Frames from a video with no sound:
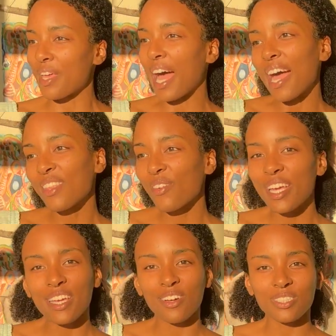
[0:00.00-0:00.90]
Either way
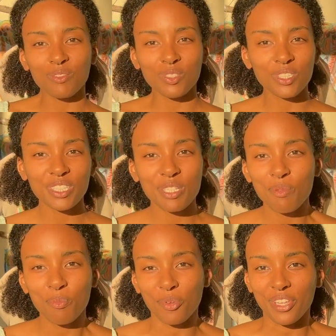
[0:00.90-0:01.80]
it goes, I'm sure it's going to
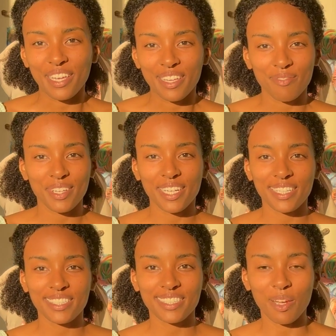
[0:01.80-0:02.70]
be brilliant
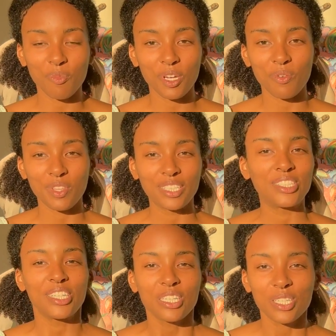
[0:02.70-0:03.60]
because I'm working with
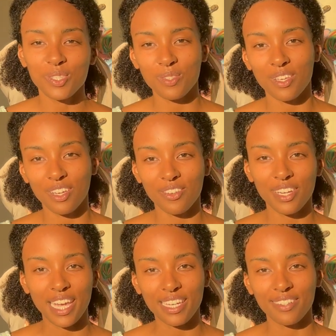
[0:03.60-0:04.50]
genius
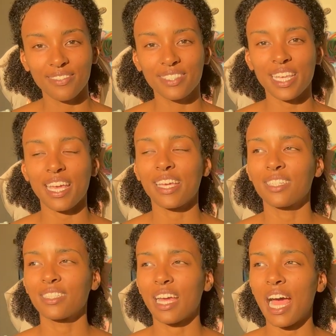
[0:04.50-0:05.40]
creatives,
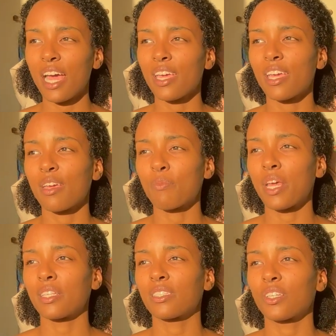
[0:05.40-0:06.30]
and I am
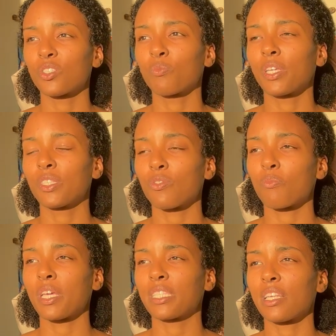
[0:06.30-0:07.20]
at such a place with
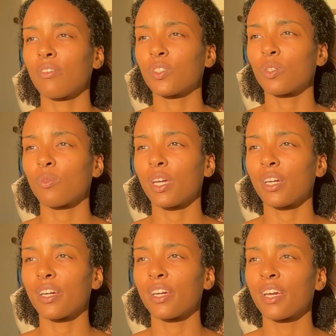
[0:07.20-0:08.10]
myself to
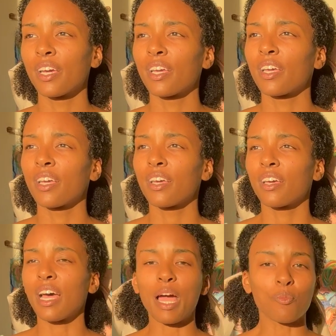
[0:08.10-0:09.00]
where
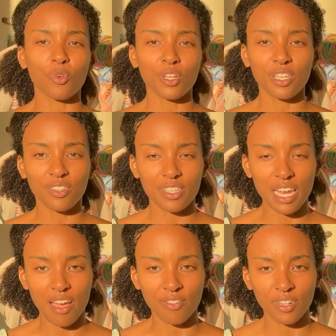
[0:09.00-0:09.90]
I'm more clear than
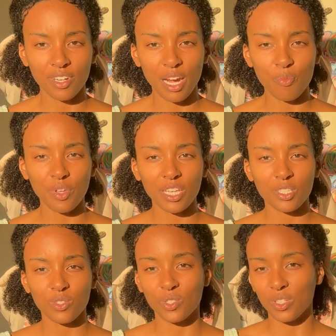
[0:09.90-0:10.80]
ever. I'm willing
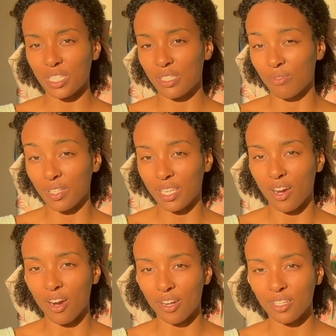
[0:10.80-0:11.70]
to address the really
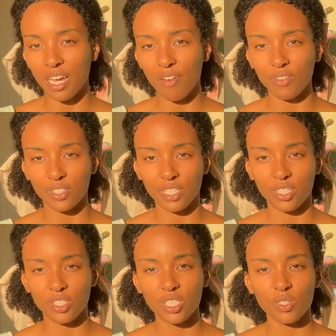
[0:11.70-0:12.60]
hard
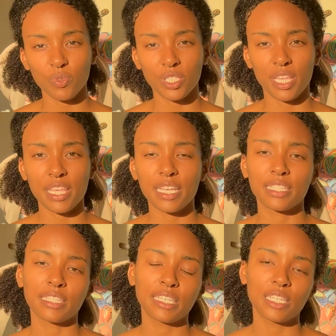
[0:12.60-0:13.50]
conversations, which I think
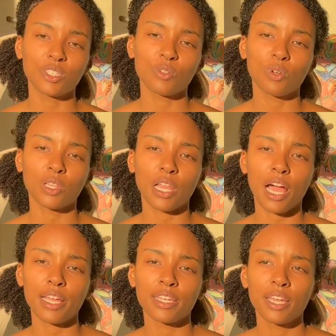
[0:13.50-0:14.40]
is leading to a lot